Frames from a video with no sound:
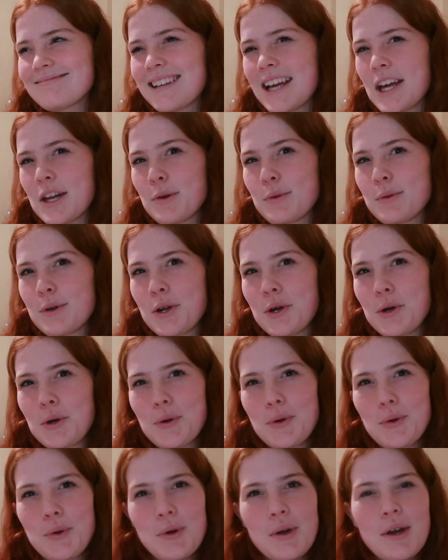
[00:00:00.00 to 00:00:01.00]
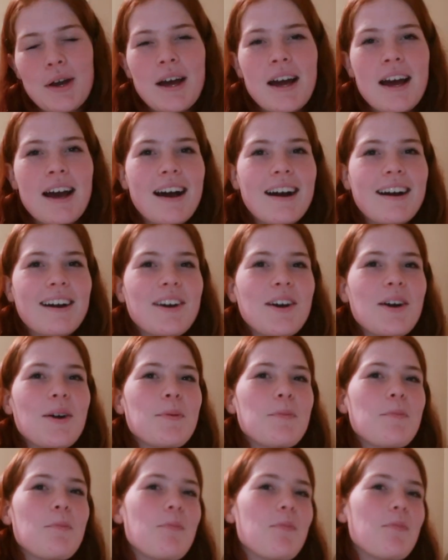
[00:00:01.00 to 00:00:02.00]
I don't know.
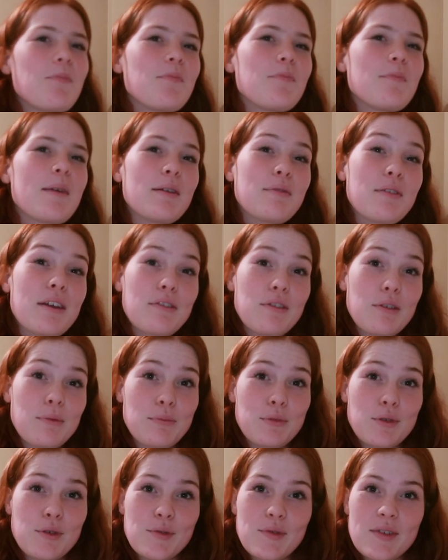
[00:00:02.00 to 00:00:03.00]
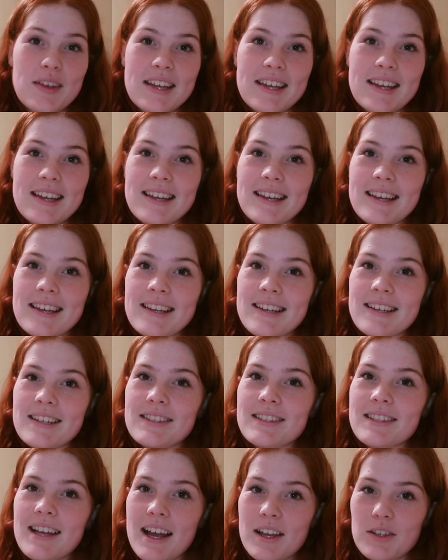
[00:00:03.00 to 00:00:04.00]
My favorite movie
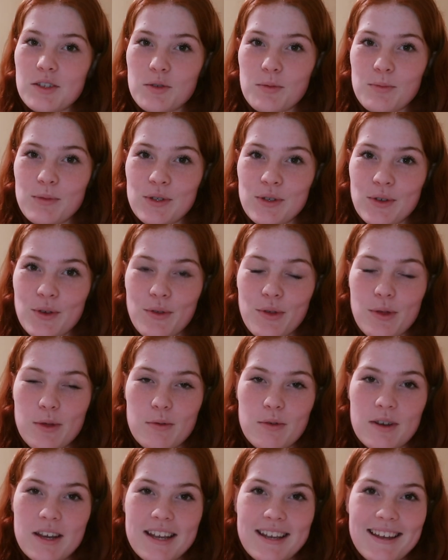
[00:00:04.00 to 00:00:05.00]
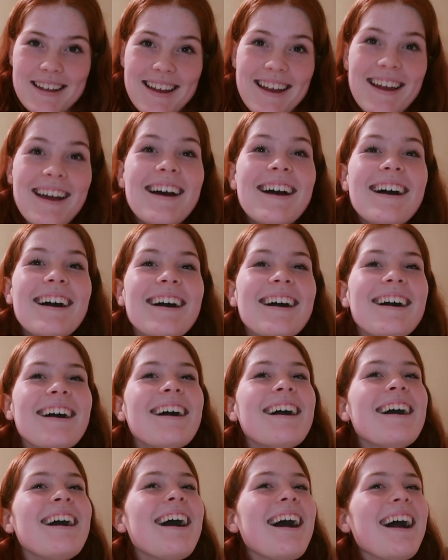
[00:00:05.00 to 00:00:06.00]
is High School Musical 3,
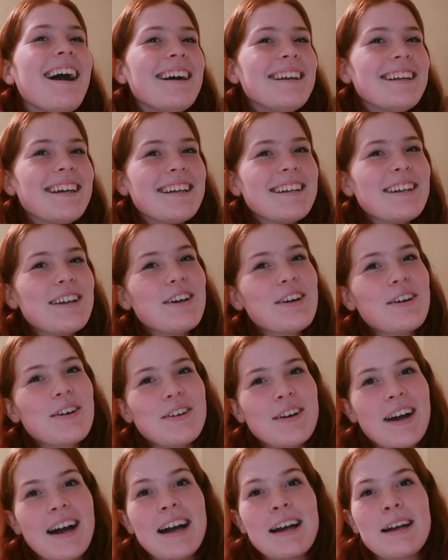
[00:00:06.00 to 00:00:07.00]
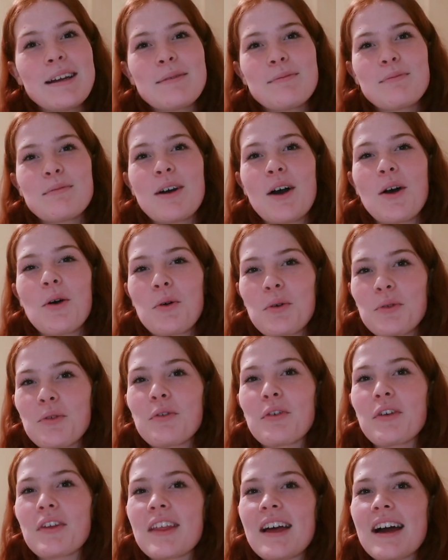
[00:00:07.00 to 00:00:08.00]
and I know I'm old
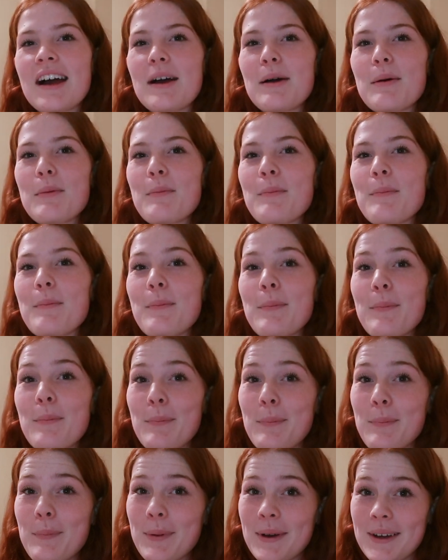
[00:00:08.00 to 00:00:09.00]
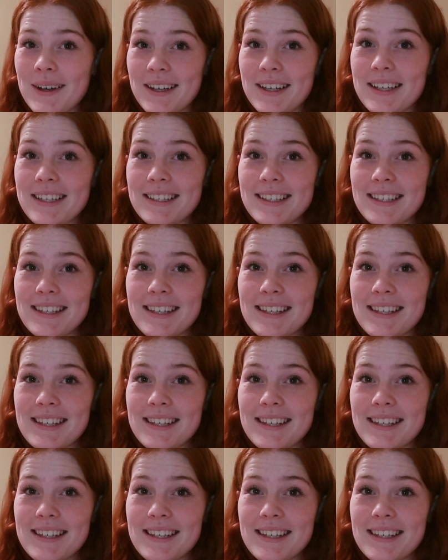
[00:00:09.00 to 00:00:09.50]
for that, but